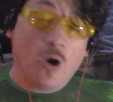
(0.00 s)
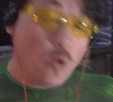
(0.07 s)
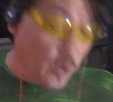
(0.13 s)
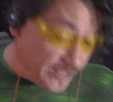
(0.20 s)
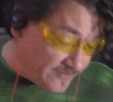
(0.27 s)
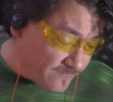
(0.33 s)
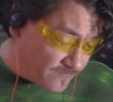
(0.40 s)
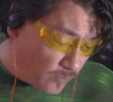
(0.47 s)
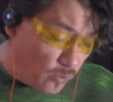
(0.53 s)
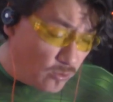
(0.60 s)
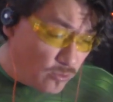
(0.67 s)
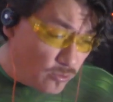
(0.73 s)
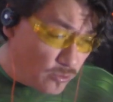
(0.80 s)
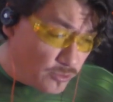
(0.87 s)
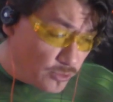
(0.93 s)
Wait
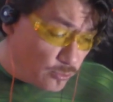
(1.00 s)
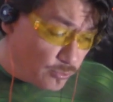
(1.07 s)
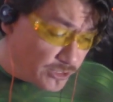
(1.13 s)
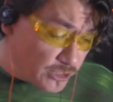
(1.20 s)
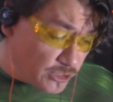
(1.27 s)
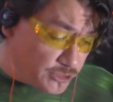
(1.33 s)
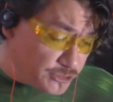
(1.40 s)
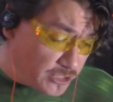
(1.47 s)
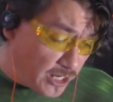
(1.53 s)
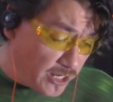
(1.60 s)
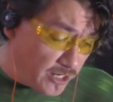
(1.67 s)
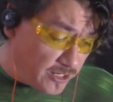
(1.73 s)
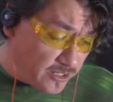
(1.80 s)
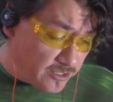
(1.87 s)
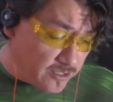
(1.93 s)
for the
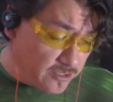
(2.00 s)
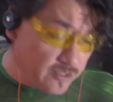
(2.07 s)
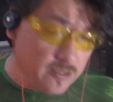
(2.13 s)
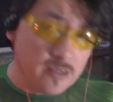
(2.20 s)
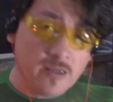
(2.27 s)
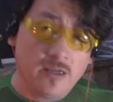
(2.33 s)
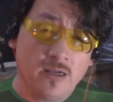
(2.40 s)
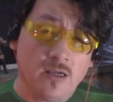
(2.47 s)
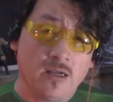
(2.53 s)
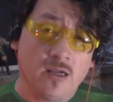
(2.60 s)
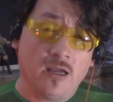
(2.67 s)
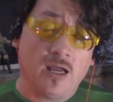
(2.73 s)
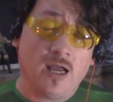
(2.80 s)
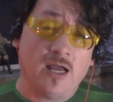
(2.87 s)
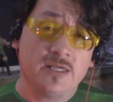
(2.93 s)
Ricochet
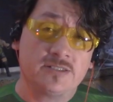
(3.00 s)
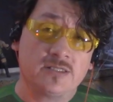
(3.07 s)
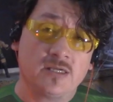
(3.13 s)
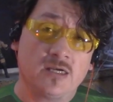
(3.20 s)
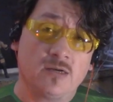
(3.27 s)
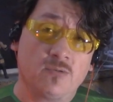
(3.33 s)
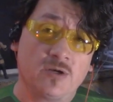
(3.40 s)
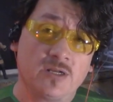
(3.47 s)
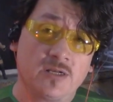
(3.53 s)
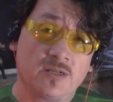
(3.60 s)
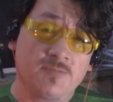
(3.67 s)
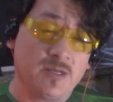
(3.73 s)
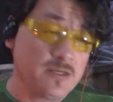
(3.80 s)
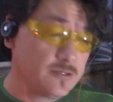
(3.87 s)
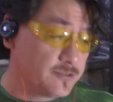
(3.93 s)
as one of the
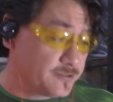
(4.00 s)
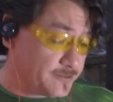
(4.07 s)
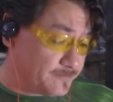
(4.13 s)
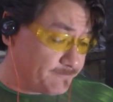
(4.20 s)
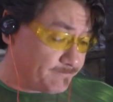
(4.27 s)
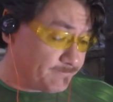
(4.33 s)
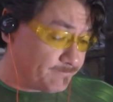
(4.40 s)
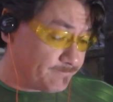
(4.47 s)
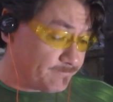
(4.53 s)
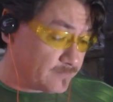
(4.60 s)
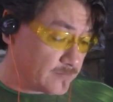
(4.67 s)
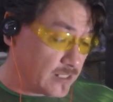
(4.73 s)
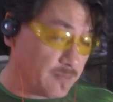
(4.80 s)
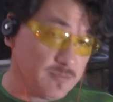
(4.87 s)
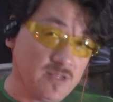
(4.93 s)
competitors.
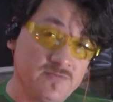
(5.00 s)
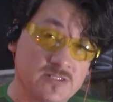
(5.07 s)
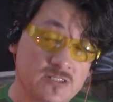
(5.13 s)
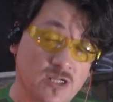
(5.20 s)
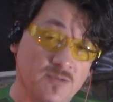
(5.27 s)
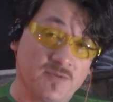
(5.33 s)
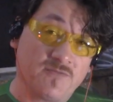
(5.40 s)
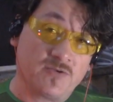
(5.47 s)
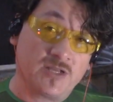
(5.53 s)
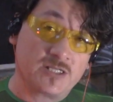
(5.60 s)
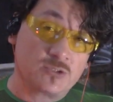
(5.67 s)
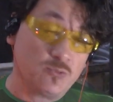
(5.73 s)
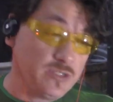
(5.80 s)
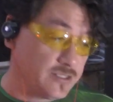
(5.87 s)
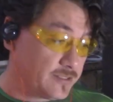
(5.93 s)
I believe it's going to be for
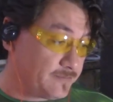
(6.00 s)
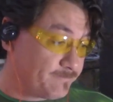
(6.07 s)
next week.